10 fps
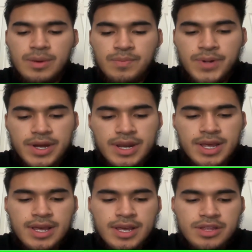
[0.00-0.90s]
But
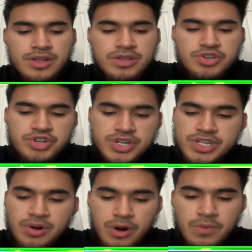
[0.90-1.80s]

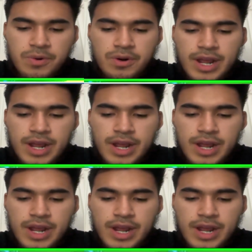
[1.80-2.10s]
Justin Herbert